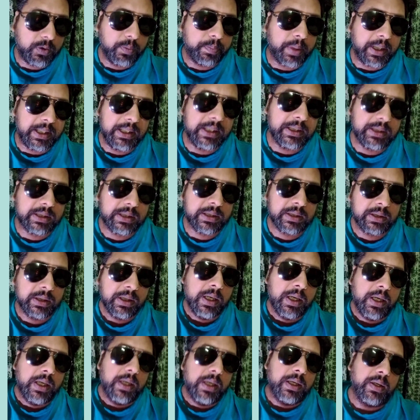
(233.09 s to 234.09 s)
punish,
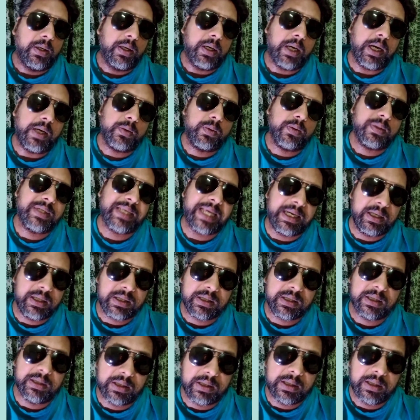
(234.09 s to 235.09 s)
how to
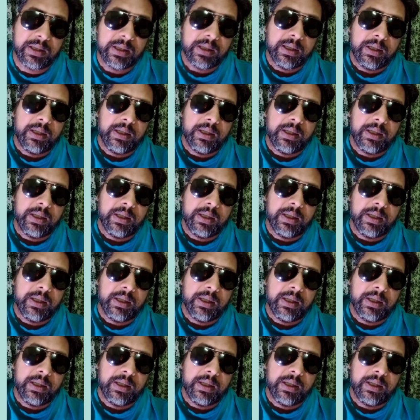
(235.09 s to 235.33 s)
sanction